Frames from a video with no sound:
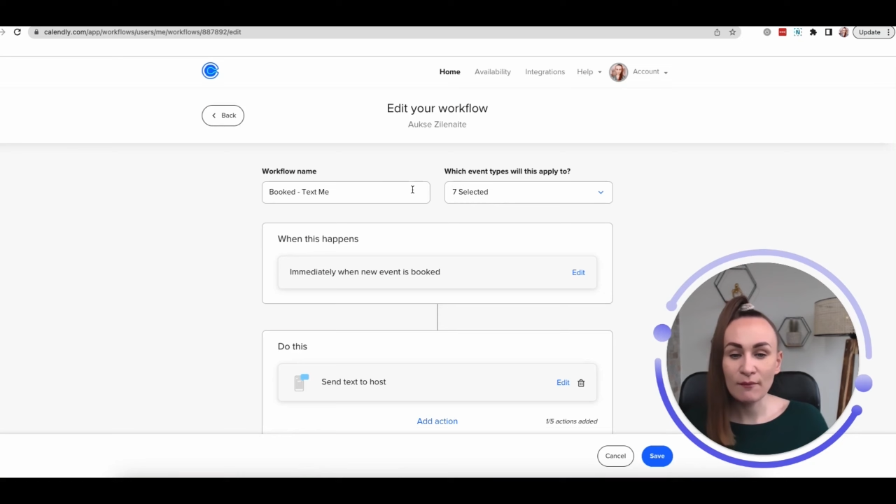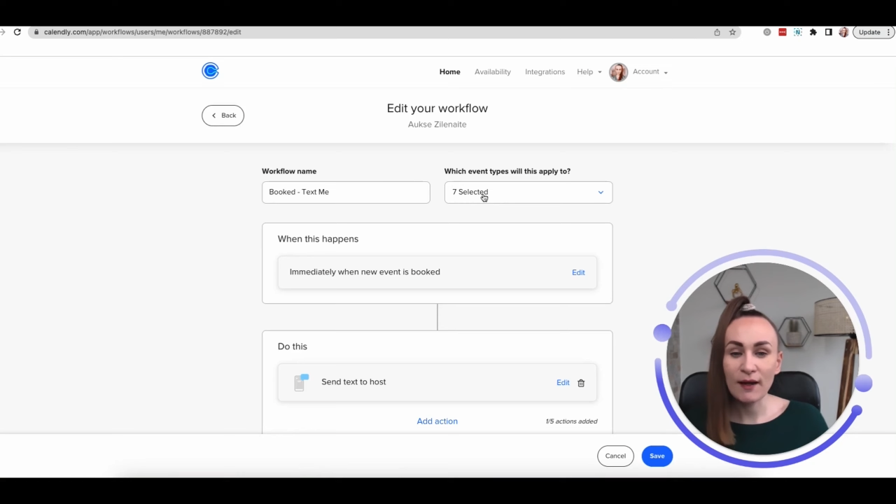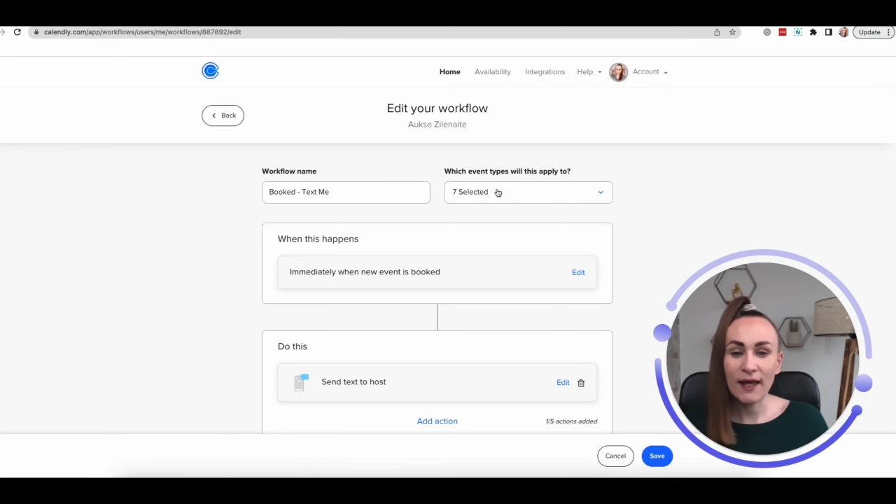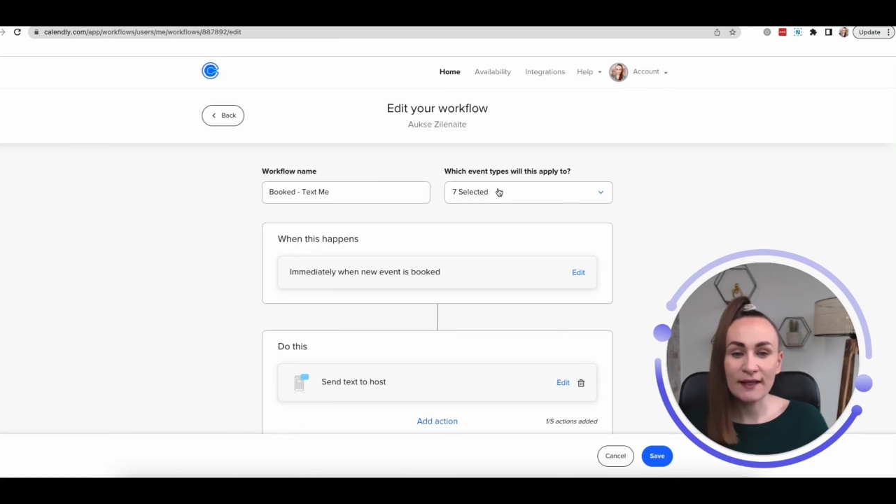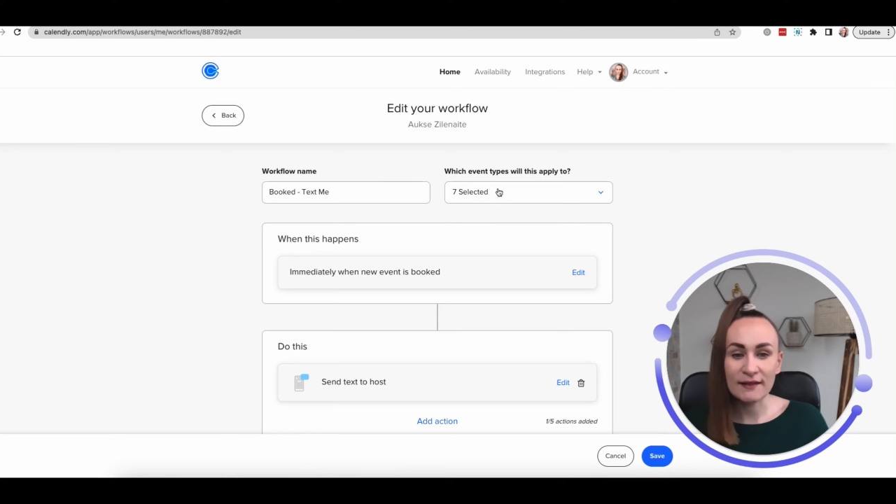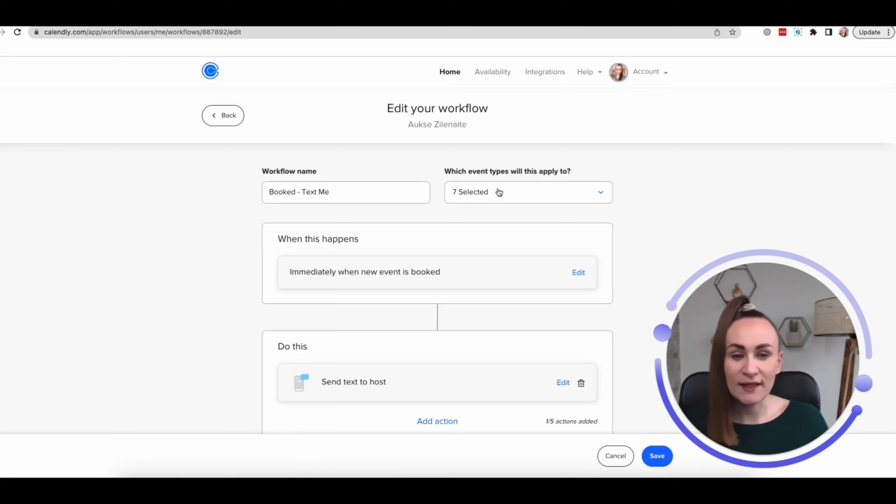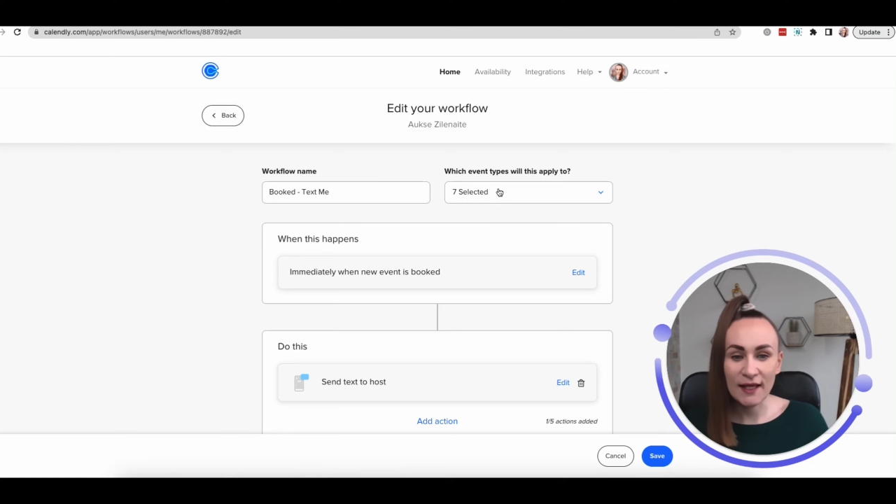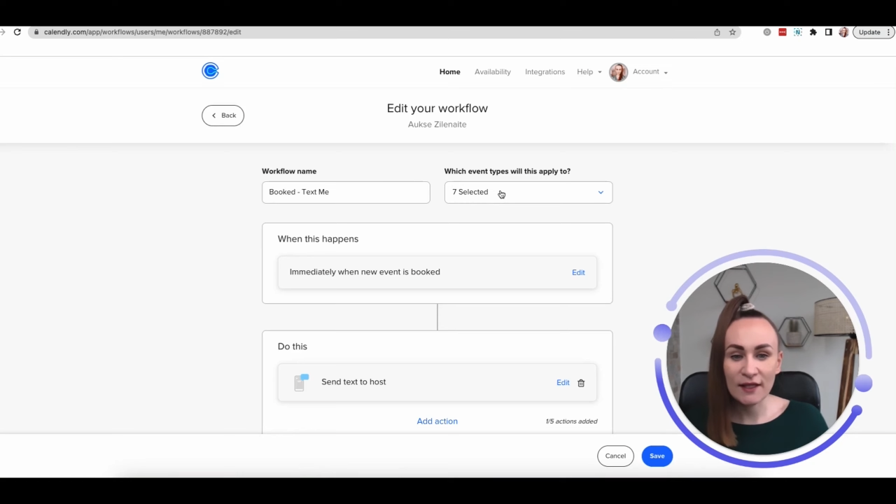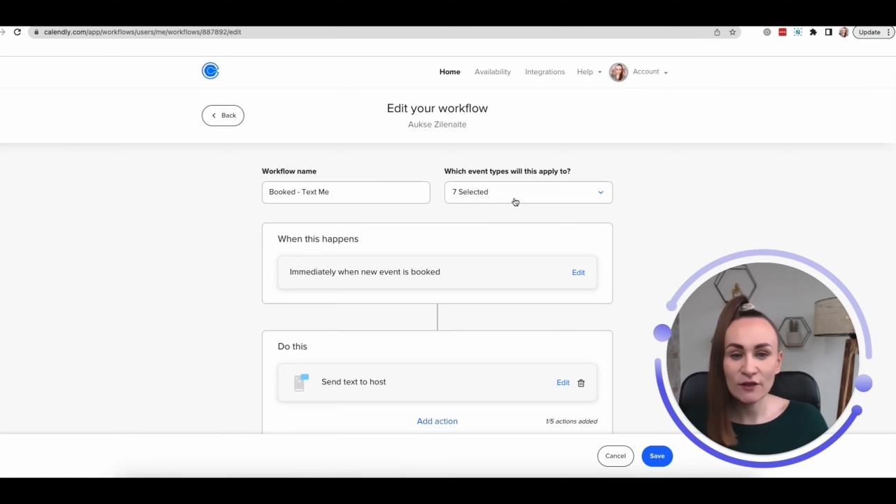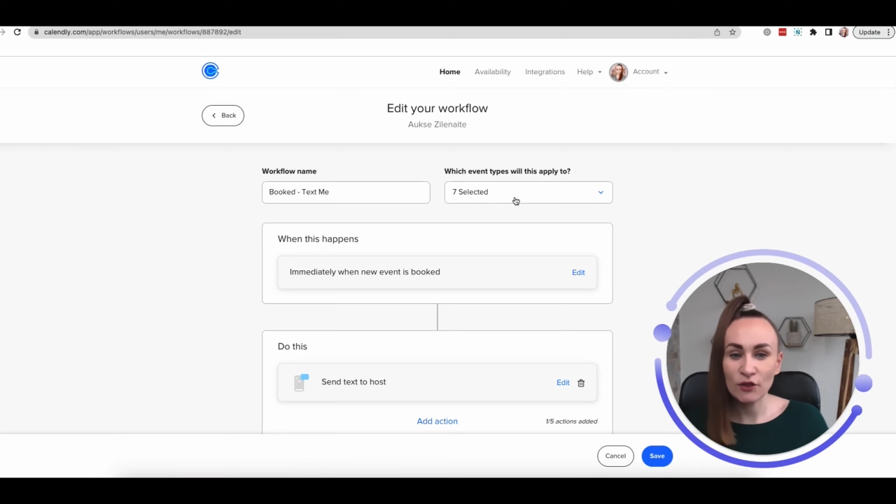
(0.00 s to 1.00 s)
and
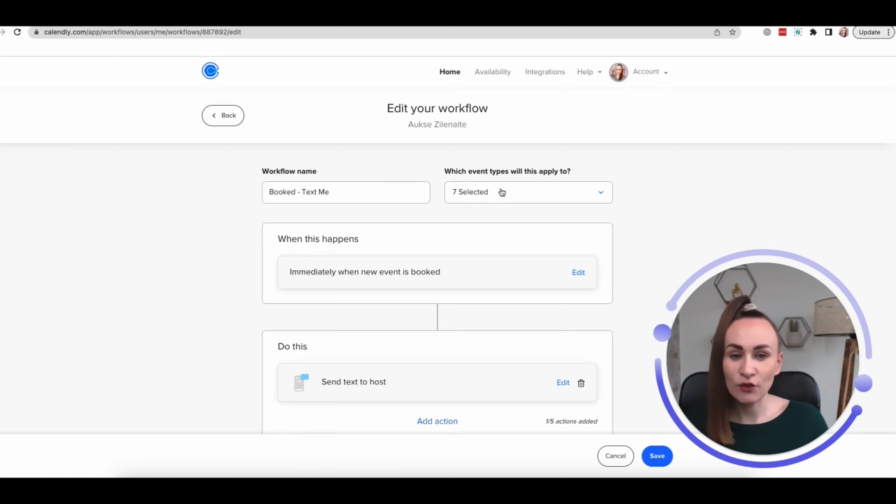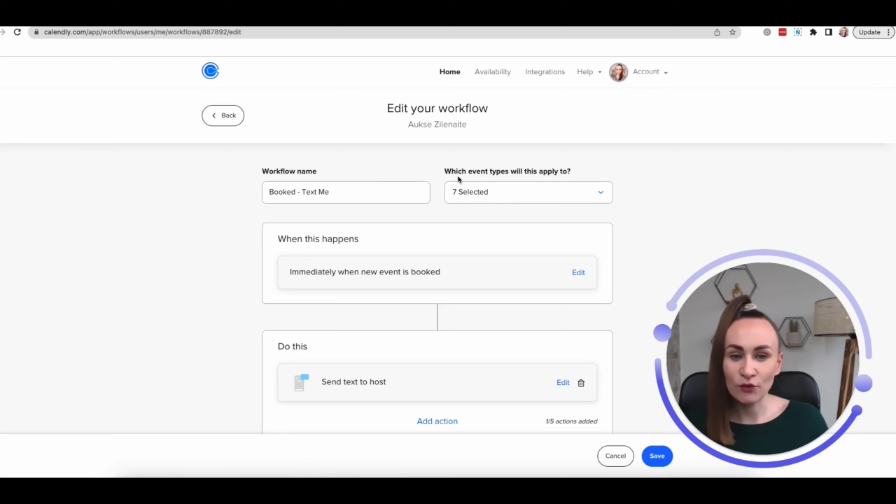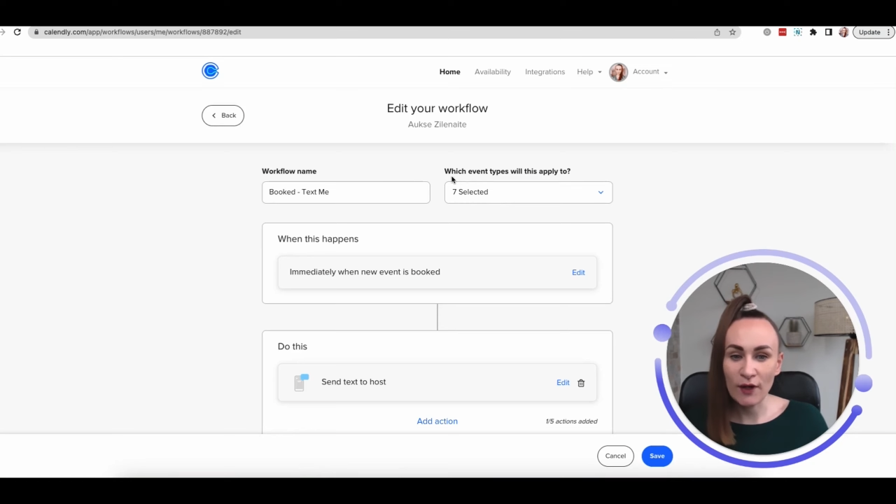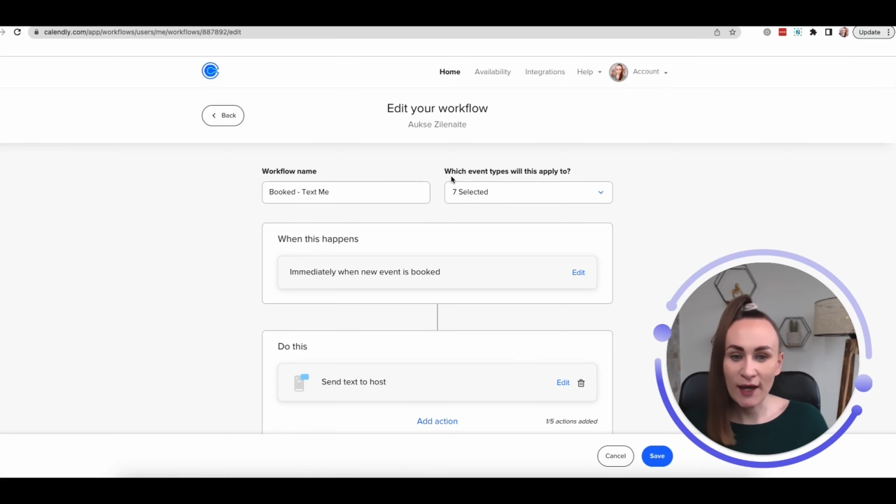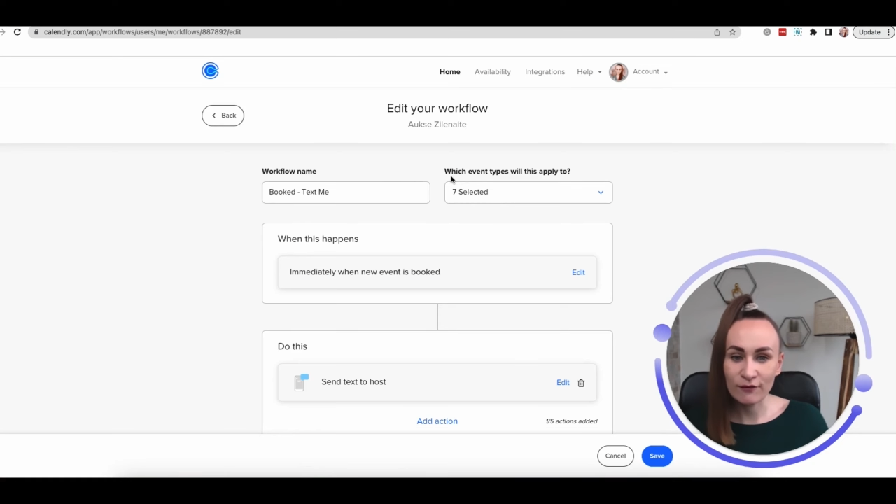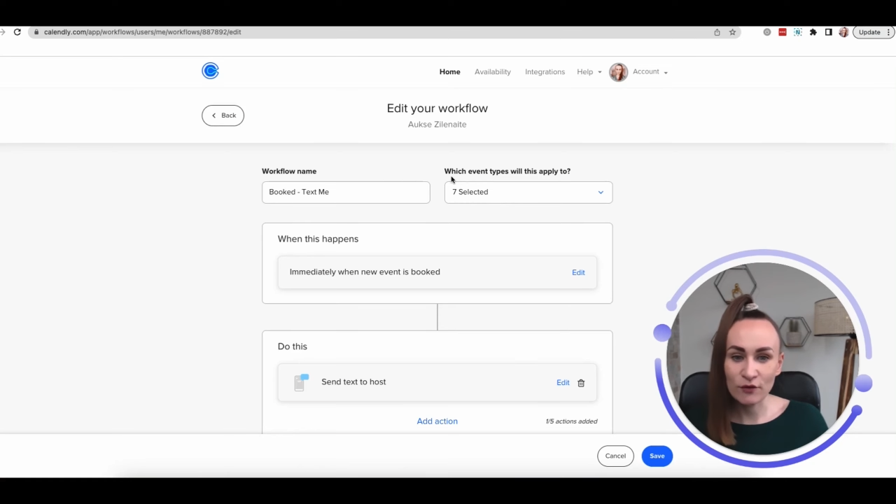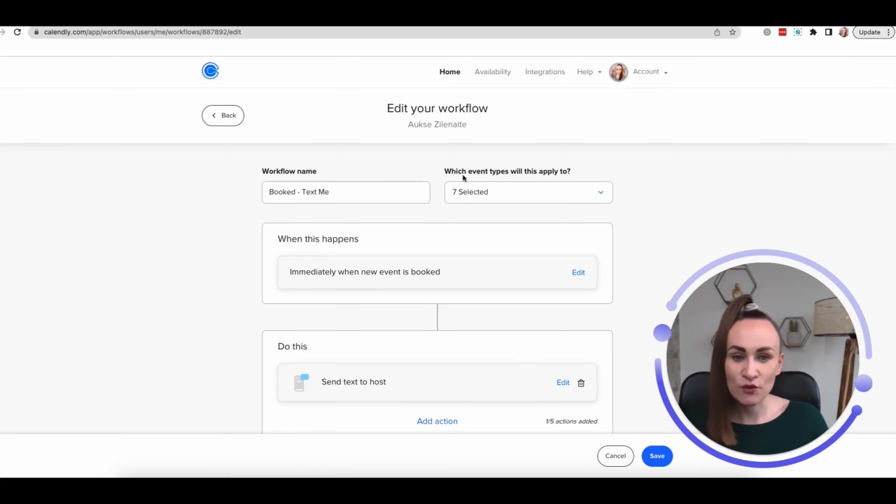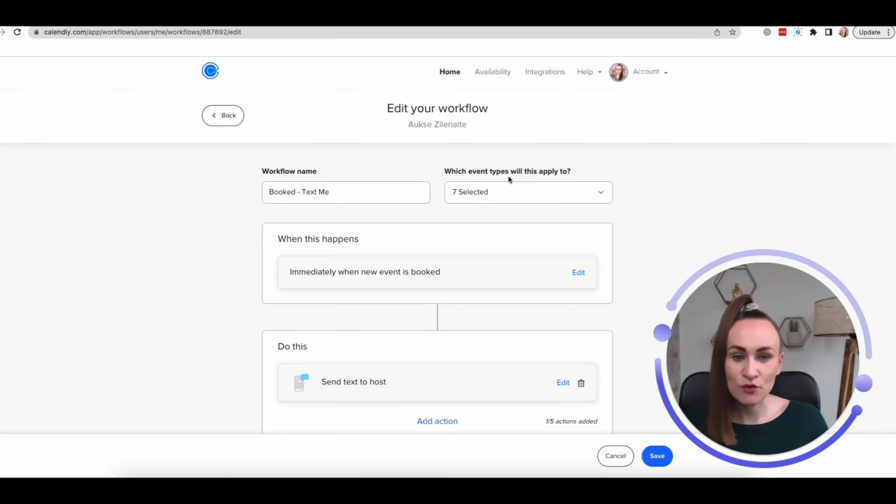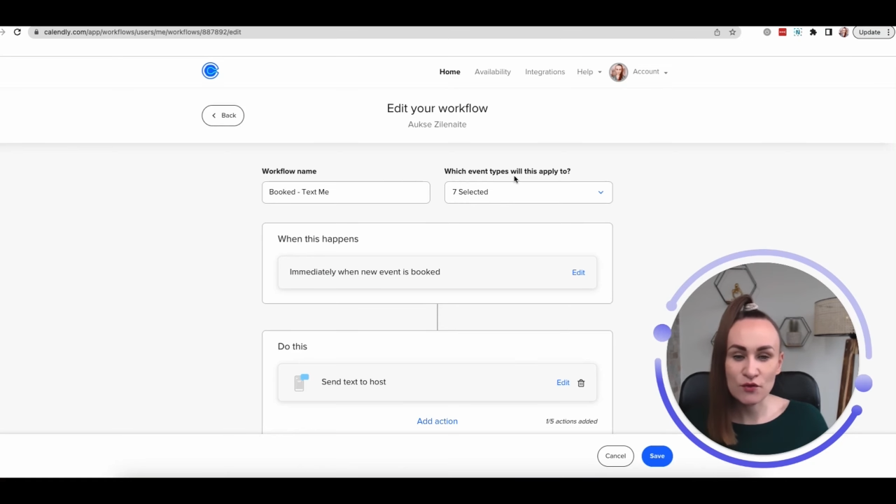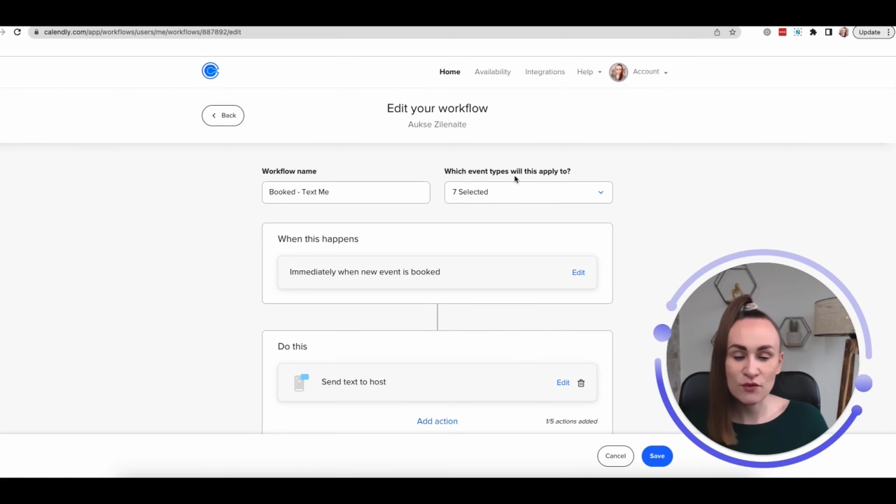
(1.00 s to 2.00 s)
then you have to
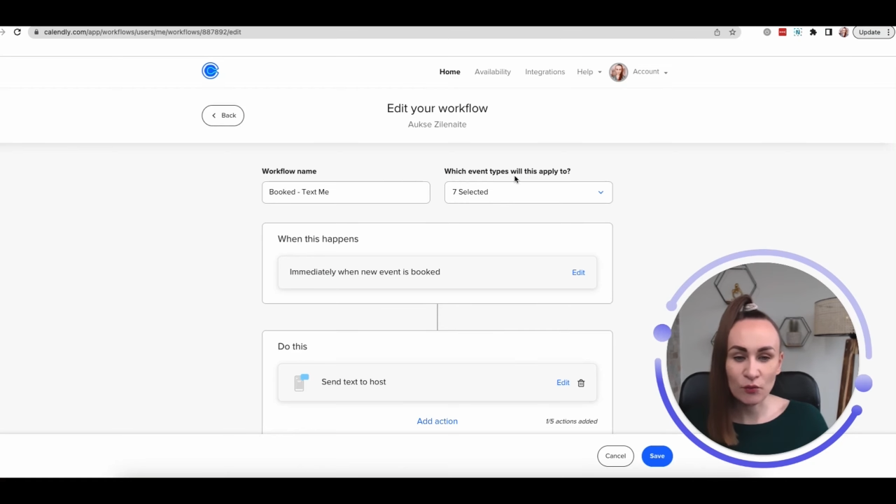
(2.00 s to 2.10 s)
choose